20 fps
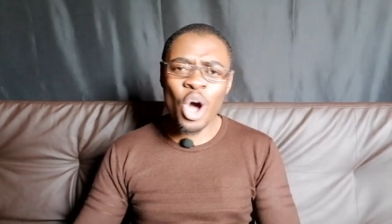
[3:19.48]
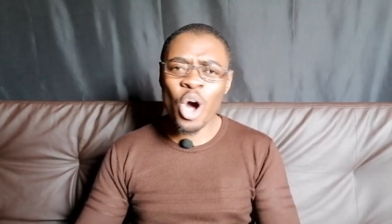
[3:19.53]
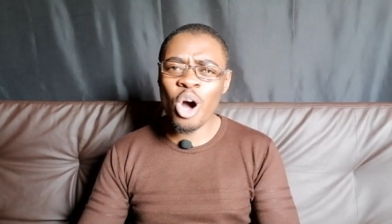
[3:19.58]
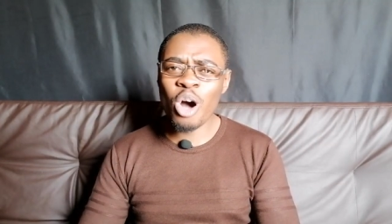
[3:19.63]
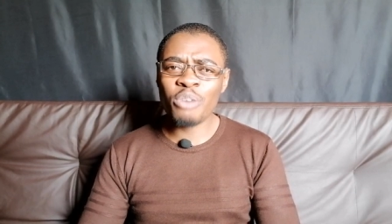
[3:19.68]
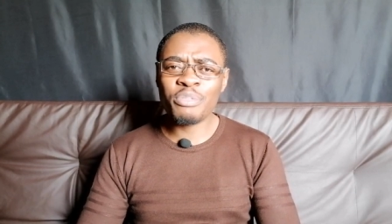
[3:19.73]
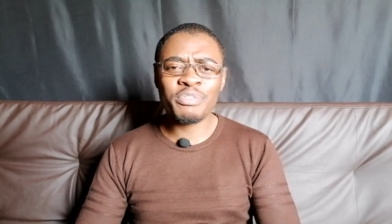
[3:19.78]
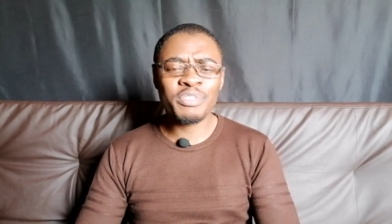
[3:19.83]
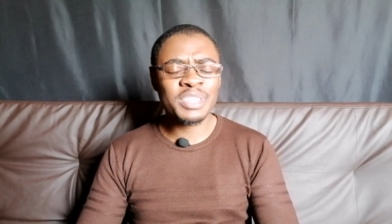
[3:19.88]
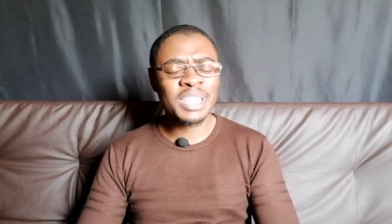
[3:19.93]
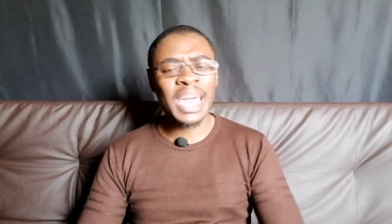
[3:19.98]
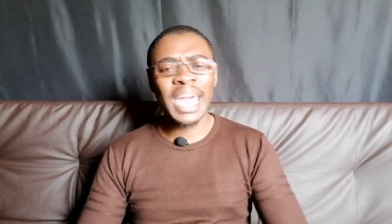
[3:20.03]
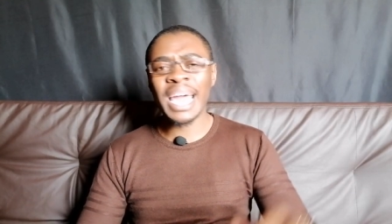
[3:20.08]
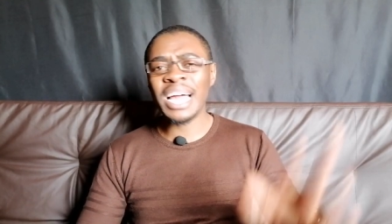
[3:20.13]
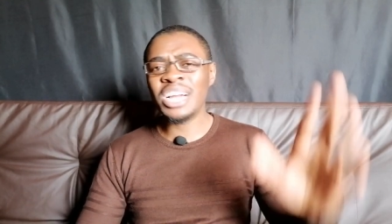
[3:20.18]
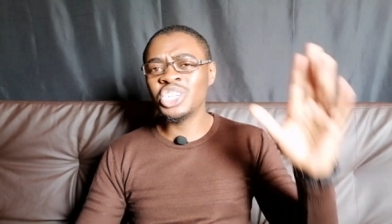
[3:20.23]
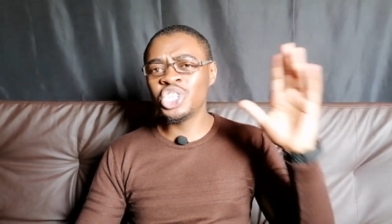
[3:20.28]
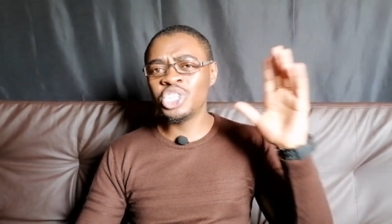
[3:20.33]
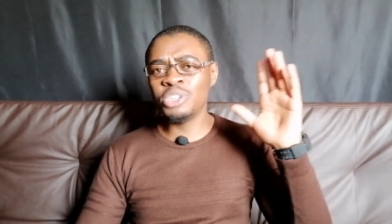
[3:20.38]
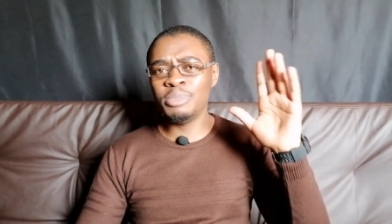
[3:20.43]
of the
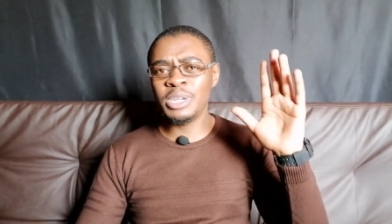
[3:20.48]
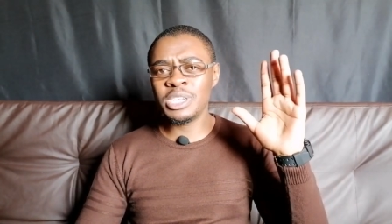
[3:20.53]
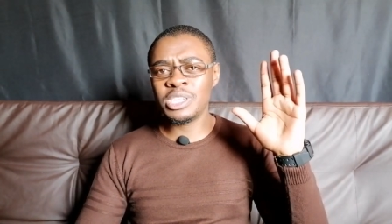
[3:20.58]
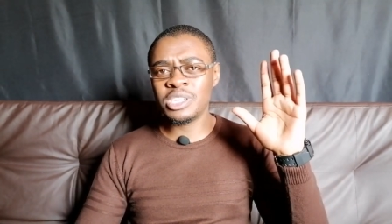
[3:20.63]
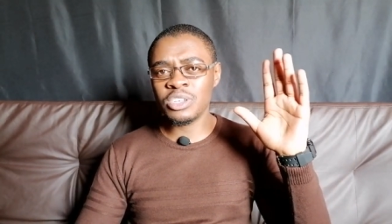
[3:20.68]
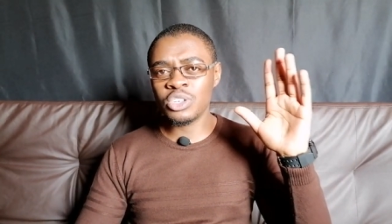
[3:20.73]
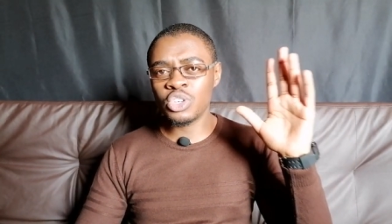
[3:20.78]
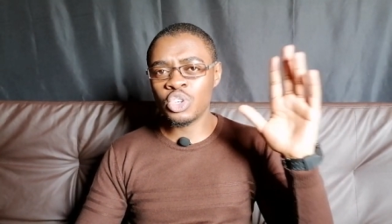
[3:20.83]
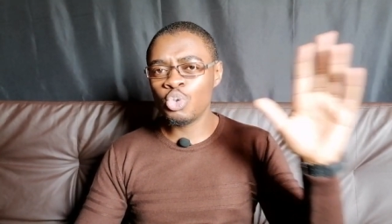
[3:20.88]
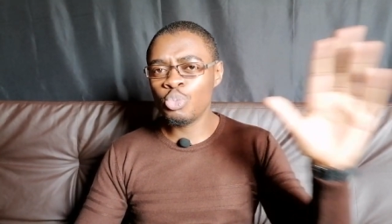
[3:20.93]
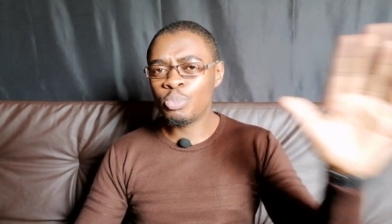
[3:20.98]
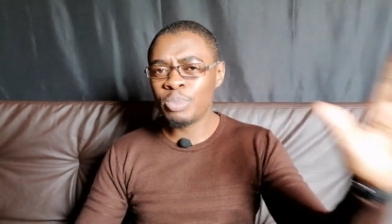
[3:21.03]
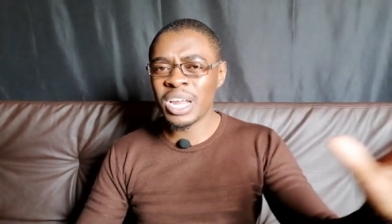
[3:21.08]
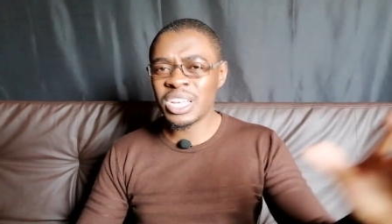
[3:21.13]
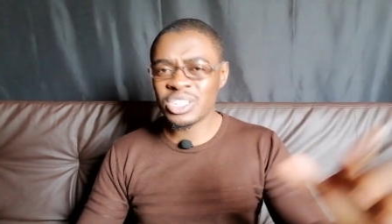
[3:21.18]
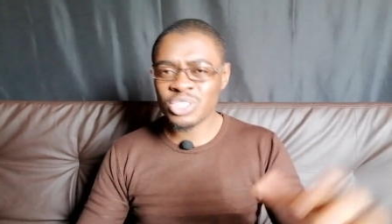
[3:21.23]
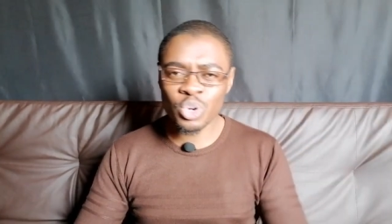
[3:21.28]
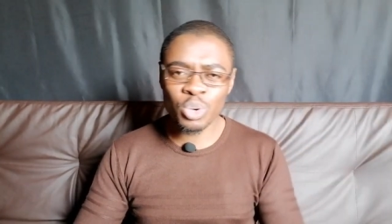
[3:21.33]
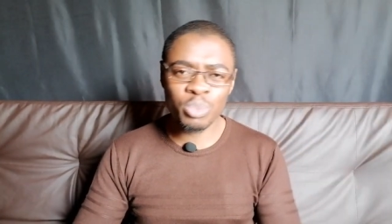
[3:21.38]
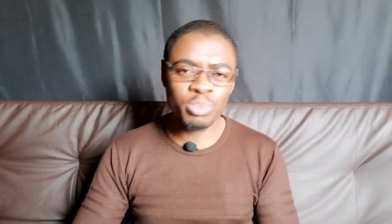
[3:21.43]
LGBTQ
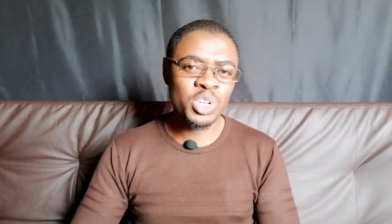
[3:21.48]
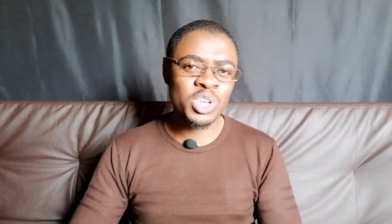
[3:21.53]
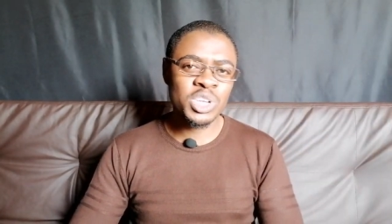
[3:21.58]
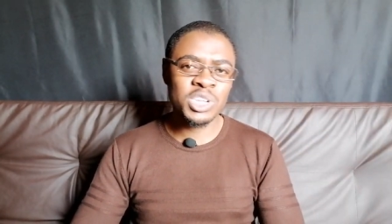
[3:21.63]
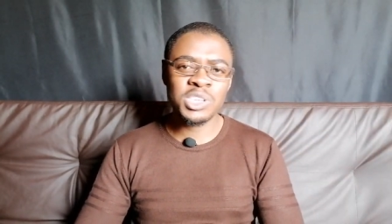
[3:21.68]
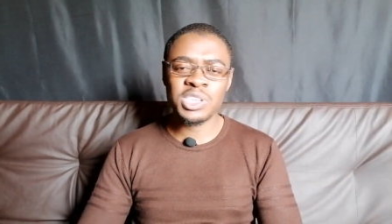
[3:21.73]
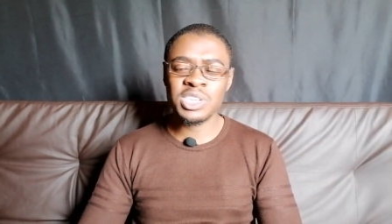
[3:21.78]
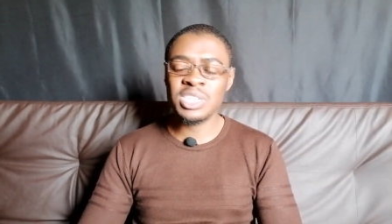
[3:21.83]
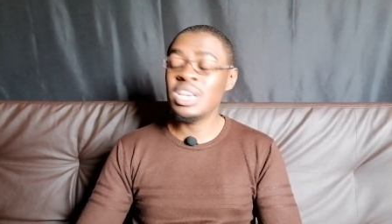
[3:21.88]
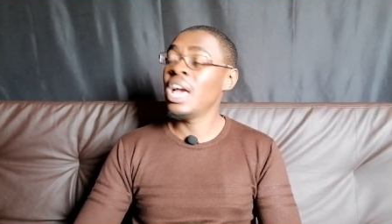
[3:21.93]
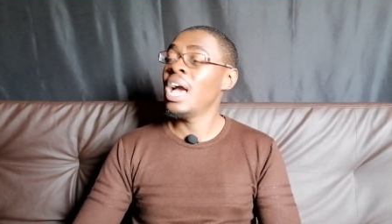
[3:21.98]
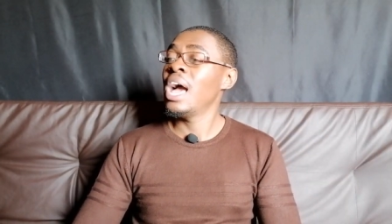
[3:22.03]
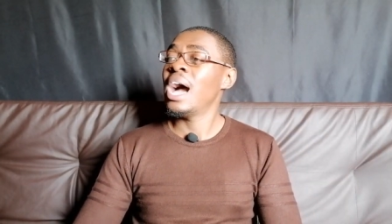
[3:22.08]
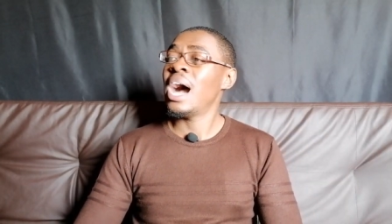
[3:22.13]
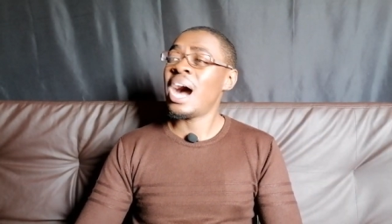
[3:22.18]
plus community,